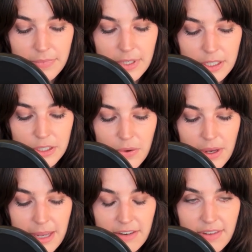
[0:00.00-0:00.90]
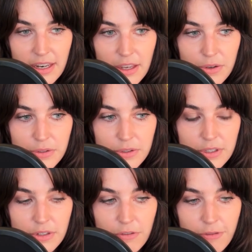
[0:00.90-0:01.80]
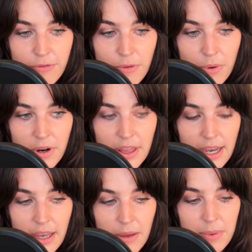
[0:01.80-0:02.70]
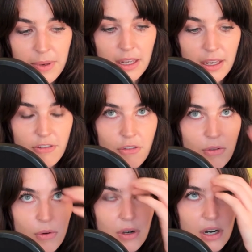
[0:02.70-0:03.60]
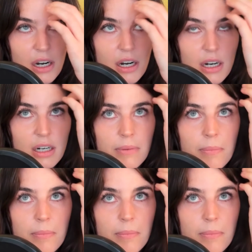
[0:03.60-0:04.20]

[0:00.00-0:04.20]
so I made videos for that company for,